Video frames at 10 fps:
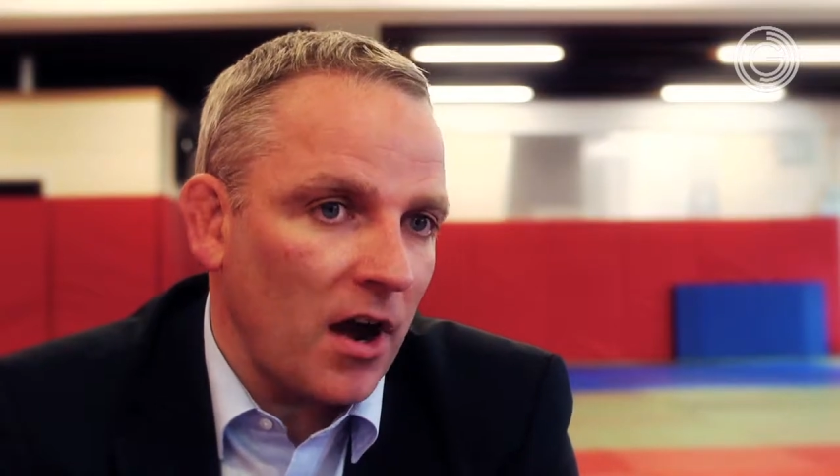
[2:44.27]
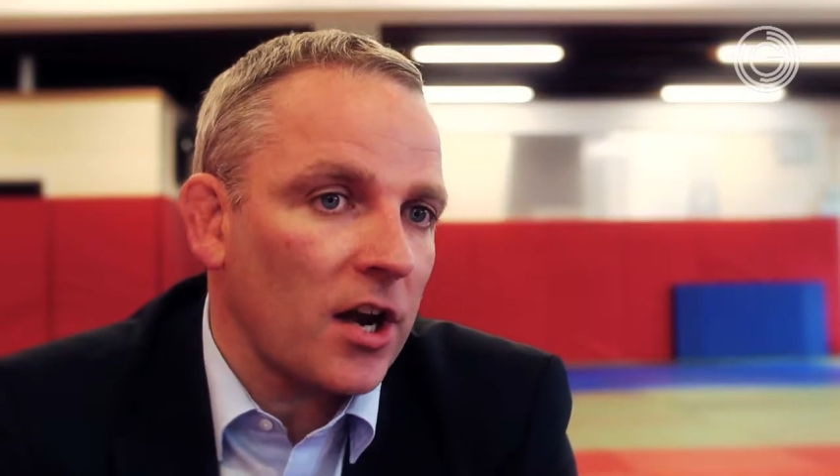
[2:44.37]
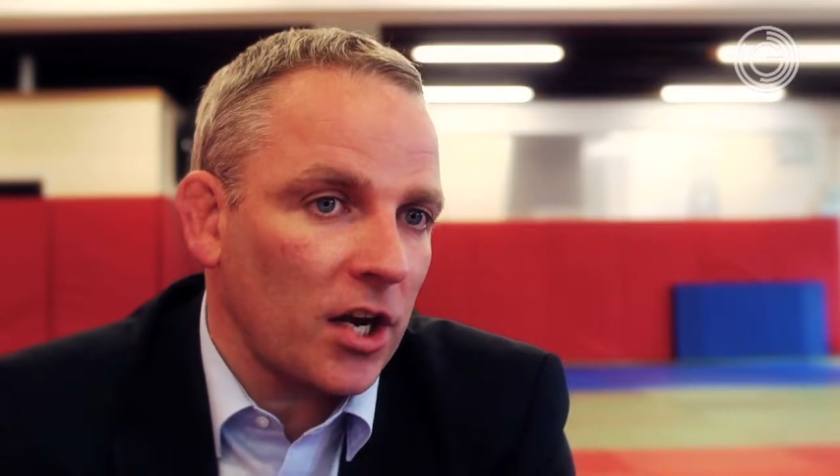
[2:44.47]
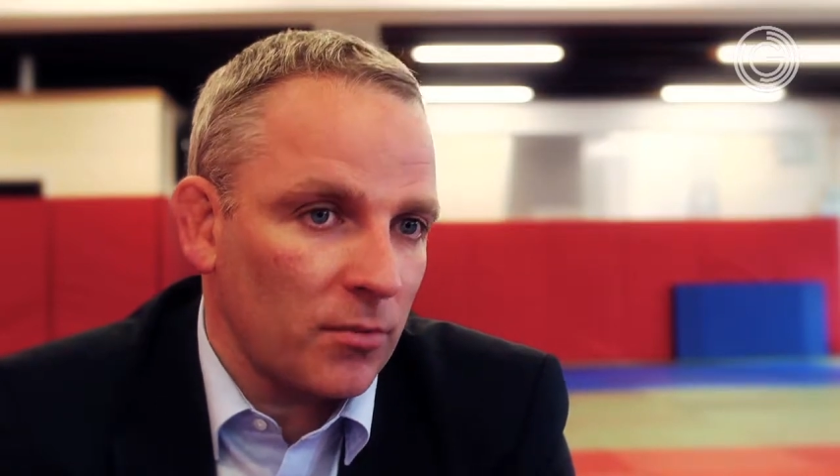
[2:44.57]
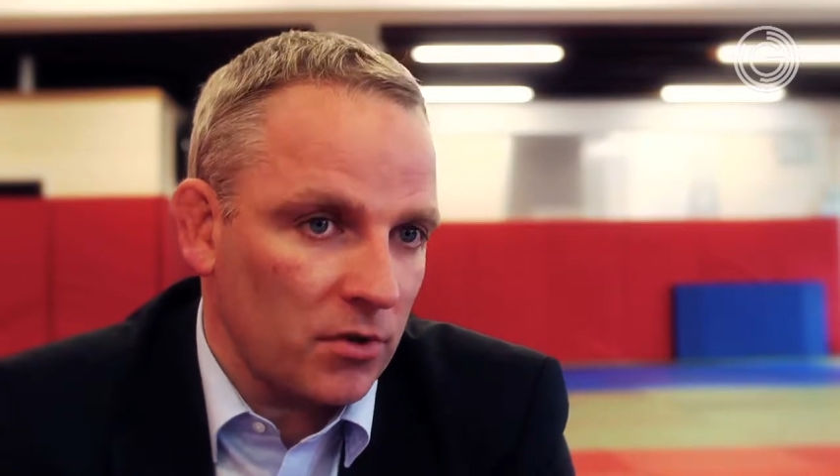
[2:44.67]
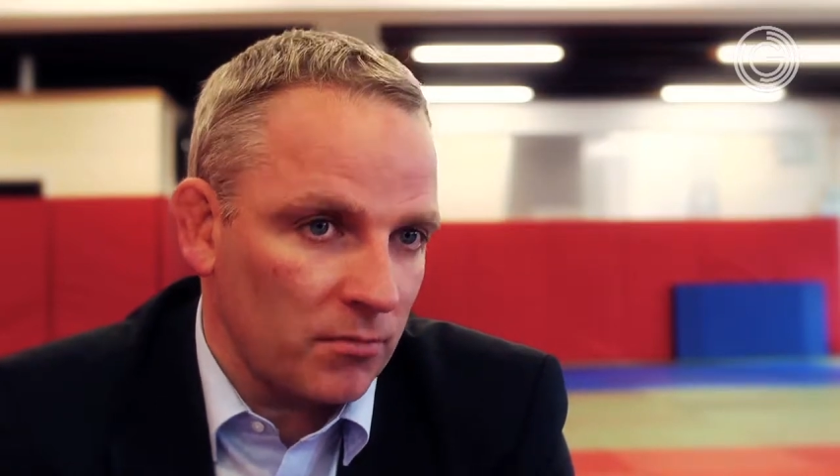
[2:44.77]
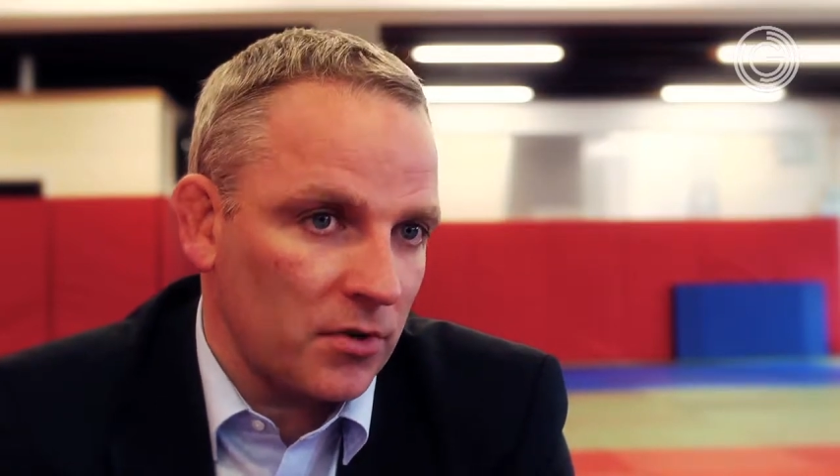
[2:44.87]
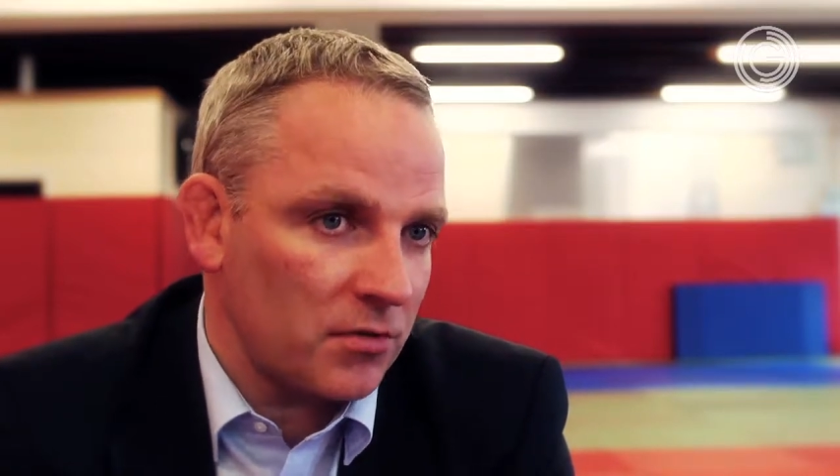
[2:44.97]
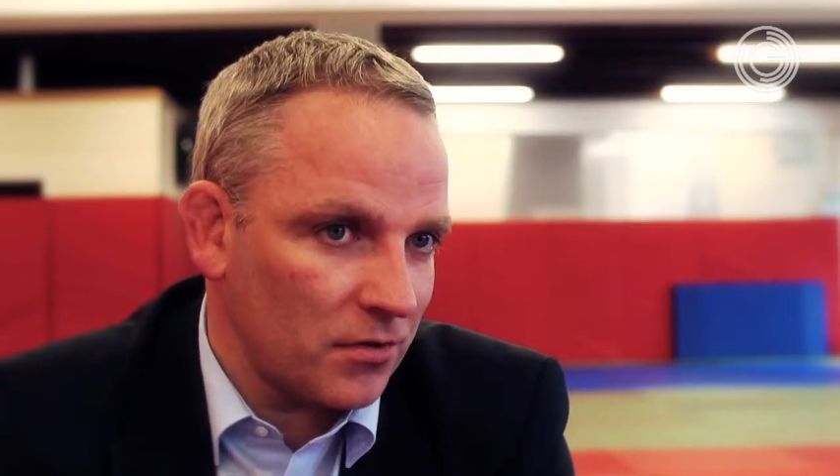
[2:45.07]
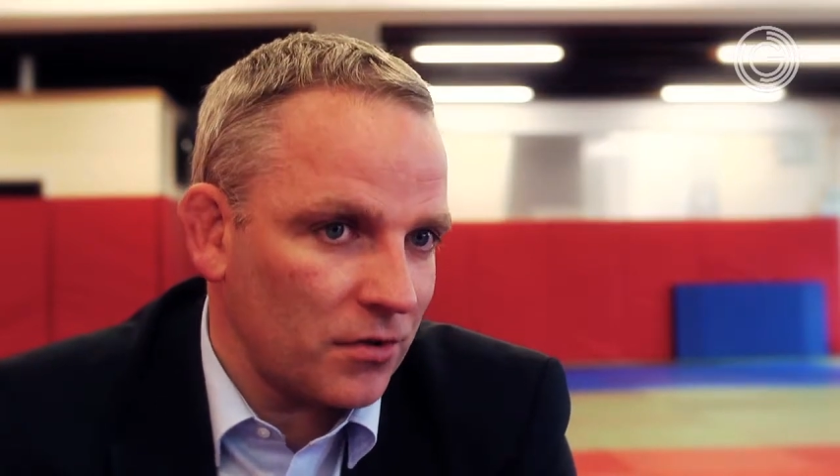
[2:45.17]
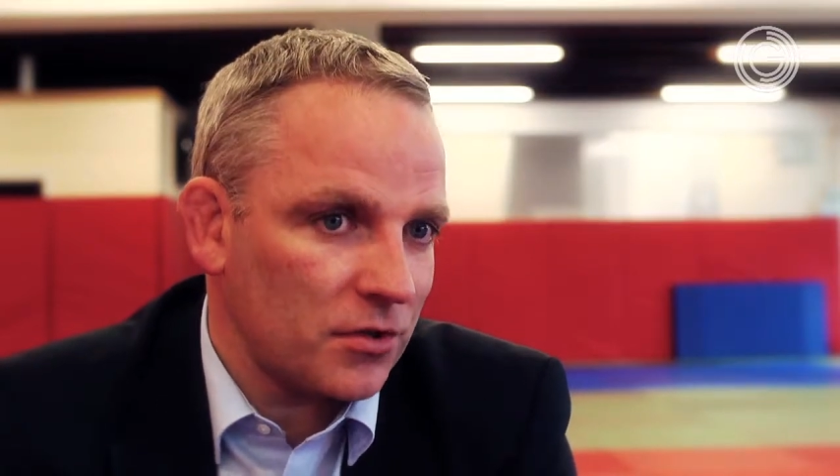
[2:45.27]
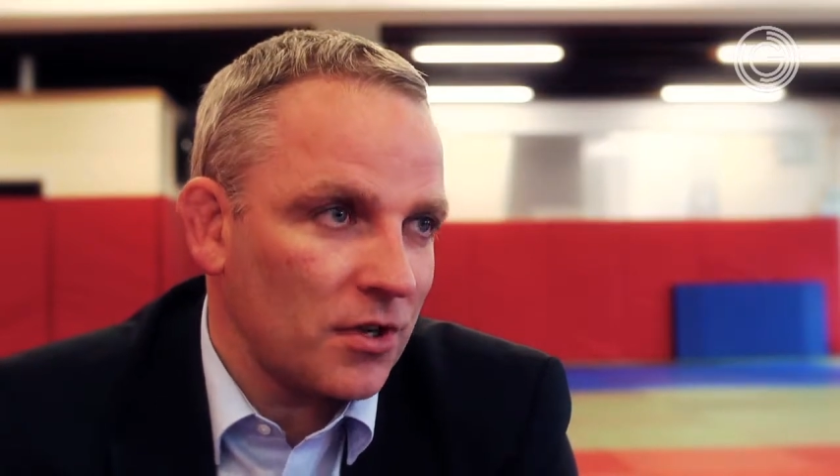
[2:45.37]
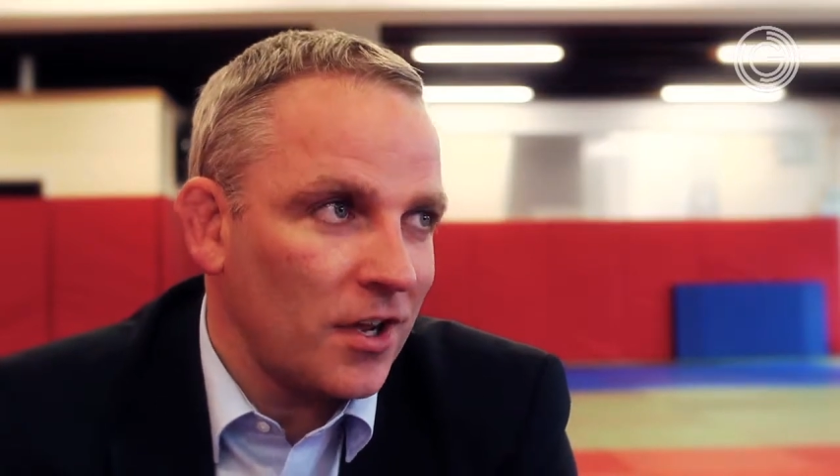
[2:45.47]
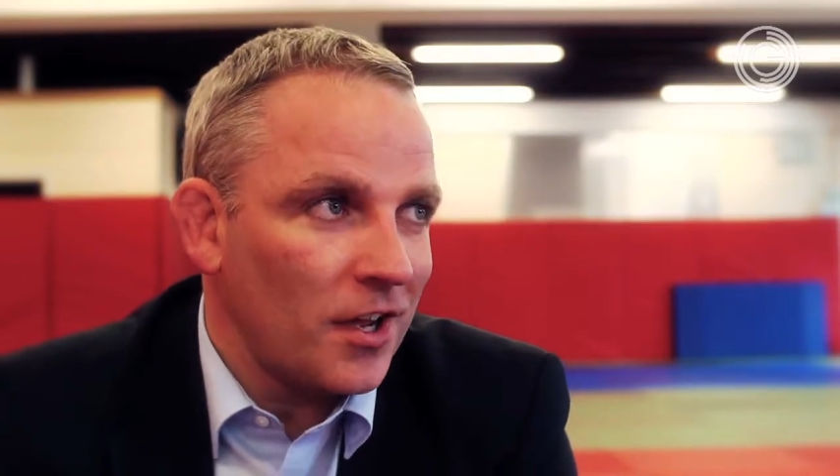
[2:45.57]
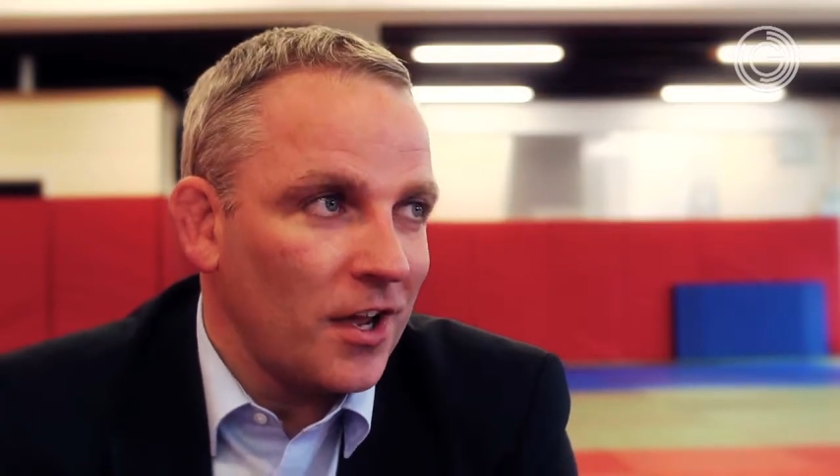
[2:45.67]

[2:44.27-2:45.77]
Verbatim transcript: guard down with him because